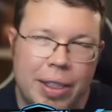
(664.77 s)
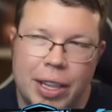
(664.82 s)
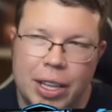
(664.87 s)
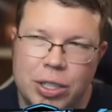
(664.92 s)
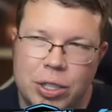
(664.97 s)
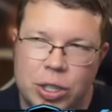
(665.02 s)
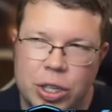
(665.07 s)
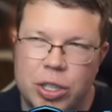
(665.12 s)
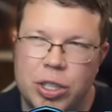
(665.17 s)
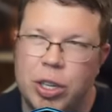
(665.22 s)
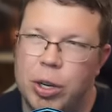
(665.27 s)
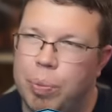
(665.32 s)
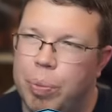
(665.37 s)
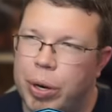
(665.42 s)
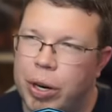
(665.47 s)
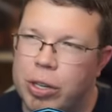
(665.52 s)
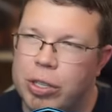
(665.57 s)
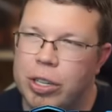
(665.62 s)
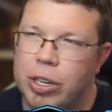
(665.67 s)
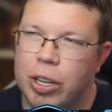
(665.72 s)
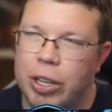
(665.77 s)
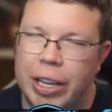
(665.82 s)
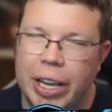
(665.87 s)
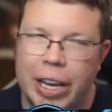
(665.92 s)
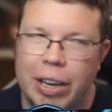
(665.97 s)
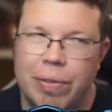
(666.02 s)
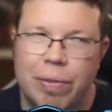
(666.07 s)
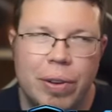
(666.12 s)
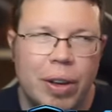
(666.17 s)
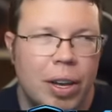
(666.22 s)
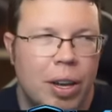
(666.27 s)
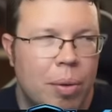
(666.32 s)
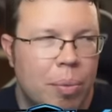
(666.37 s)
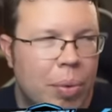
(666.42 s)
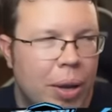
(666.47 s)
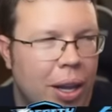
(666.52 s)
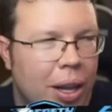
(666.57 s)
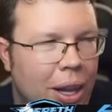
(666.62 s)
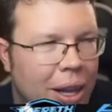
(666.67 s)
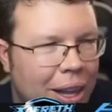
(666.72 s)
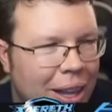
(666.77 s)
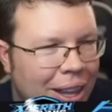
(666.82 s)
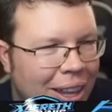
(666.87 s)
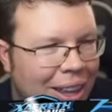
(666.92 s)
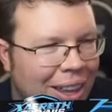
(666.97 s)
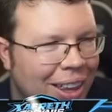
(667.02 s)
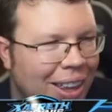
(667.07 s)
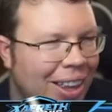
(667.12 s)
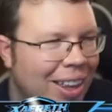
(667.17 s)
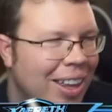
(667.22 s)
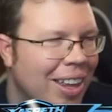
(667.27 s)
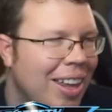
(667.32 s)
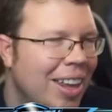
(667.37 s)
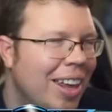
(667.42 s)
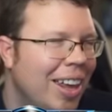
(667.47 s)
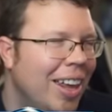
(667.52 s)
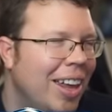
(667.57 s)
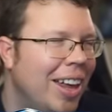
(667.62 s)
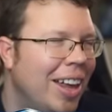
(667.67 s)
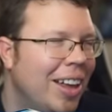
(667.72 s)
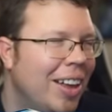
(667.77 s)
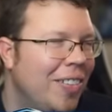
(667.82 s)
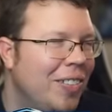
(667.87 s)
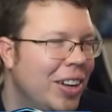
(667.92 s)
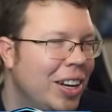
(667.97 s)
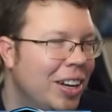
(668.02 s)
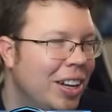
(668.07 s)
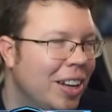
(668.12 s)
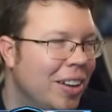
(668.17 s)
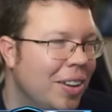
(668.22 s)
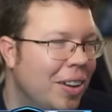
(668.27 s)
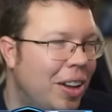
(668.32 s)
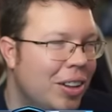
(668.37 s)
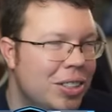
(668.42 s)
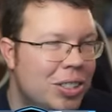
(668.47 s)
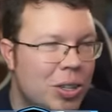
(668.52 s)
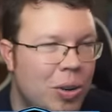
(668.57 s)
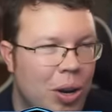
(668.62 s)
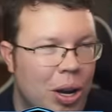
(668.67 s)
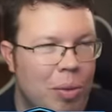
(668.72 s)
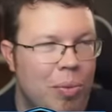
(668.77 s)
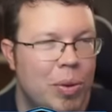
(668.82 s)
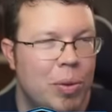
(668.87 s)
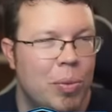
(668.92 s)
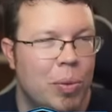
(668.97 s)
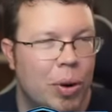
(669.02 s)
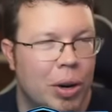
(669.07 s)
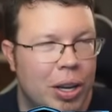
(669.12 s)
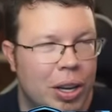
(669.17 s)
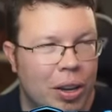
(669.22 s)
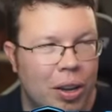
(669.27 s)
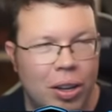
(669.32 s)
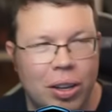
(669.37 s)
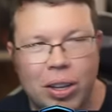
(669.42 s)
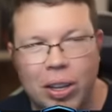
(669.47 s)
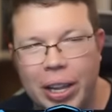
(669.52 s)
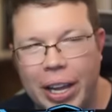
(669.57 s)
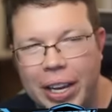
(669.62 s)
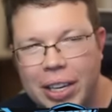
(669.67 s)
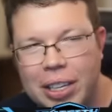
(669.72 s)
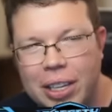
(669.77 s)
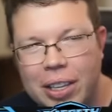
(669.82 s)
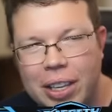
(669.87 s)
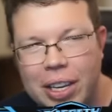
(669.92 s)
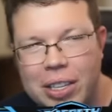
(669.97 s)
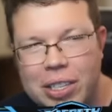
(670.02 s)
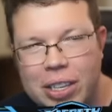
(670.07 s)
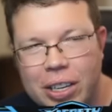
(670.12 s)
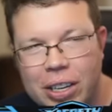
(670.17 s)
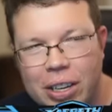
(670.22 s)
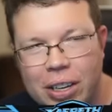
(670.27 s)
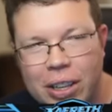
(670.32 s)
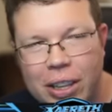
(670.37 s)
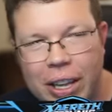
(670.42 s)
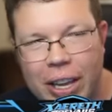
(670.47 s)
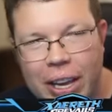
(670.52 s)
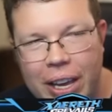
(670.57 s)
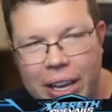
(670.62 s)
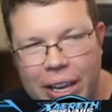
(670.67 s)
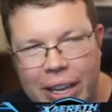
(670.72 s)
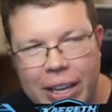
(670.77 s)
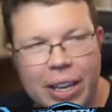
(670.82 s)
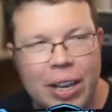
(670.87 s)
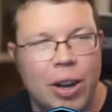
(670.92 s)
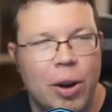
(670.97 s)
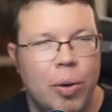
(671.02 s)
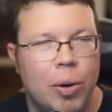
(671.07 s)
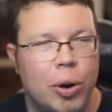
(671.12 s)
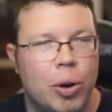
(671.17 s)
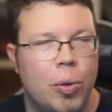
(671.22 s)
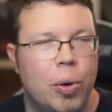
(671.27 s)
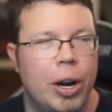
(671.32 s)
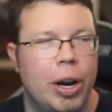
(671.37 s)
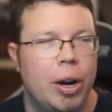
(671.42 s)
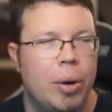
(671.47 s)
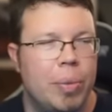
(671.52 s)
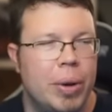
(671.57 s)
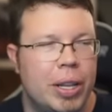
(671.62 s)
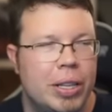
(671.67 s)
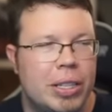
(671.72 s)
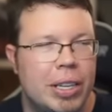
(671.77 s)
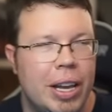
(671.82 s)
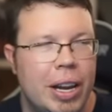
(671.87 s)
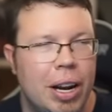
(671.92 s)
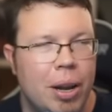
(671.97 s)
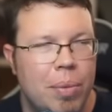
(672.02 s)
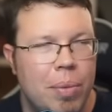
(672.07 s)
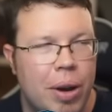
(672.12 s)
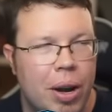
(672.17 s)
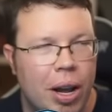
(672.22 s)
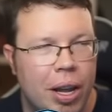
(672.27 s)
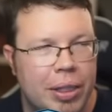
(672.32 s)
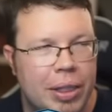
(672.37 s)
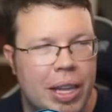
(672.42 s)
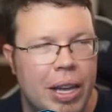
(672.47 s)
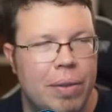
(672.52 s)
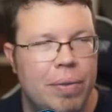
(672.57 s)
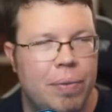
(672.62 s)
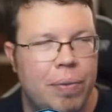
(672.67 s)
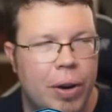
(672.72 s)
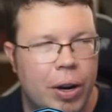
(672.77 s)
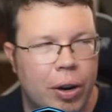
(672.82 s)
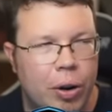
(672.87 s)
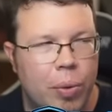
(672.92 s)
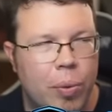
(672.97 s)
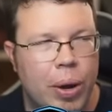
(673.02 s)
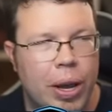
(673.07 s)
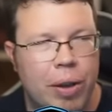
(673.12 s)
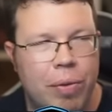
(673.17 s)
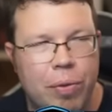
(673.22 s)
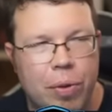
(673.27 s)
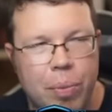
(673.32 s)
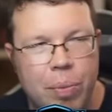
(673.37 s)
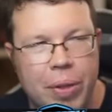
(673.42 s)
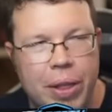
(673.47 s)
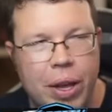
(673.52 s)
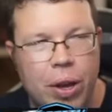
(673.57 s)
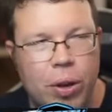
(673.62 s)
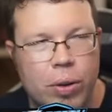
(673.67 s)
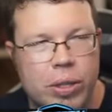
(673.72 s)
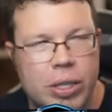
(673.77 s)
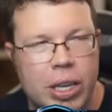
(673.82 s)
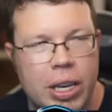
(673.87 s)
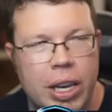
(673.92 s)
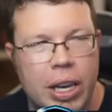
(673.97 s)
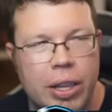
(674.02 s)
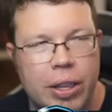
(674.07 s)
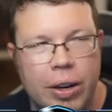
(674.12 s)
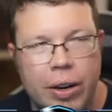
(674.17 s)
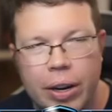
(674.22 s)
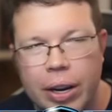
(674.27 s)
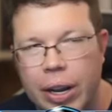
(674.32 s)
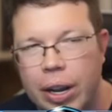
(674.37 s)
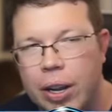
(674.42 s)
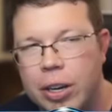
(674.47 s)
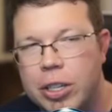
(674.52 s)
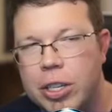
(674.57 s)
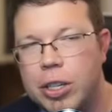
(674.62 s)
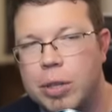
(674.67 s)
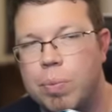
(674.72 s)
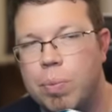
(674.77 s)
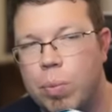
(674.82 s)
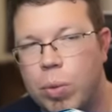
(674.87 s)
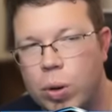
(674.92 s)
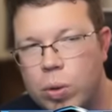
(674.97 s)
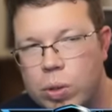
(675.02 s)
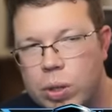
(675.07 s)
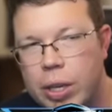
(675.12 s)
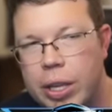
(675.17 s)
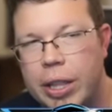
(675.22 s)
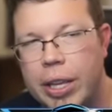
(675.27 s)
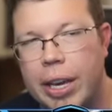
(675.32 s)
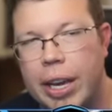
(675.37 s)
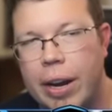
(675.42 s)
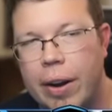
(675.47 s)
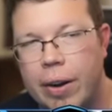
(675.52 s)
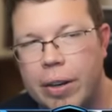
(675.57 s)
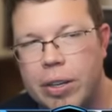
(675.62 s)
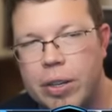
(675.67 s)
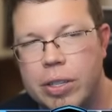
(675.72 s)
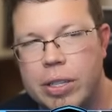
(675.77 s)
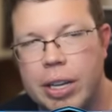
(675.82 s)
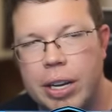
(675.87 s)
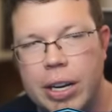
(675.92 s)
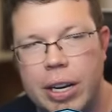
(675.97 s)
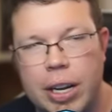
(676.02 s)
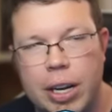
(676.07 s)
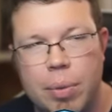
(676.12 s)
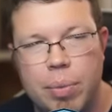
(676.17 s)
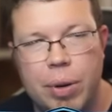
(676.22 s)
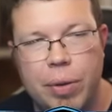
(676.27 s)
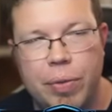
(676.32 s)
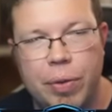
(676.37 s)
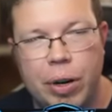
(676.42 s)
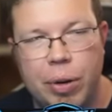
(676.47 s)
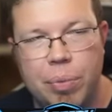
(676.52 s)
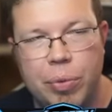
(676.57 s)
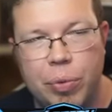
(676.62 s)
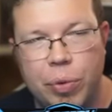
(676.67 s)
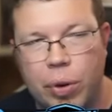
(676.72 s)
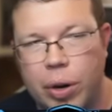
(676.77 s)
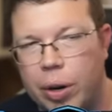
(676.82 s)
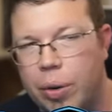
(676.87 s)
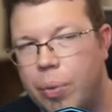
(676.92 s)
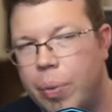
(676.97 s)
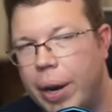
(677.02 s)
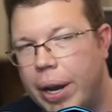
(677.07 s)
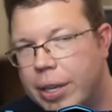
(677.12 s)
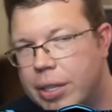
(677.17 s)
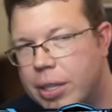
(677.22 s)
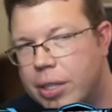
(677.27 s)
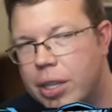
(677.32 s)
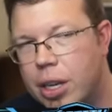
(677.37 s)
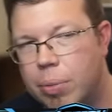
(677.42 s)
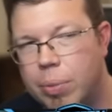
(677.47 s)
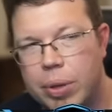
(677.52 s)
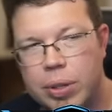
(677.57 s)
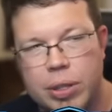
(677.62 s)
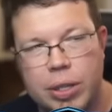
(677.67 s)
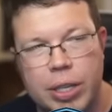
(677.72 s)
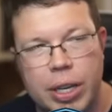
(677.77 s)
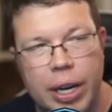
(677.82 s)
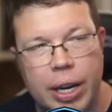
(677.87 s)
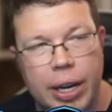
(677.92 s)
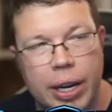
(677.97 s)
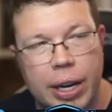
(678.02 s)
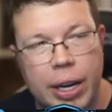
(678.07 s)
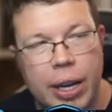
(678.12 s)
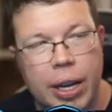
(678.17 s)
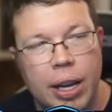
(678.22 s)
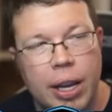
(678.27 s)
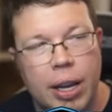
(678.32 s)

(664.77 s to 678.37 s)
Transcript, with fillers: and that's just her personal life. But, I mean, also, I've been working on Galactic Legend Leia requirements, and I'm not that far away from those either. Just mostly the characters that need to be farmed for it. Rex is almost done.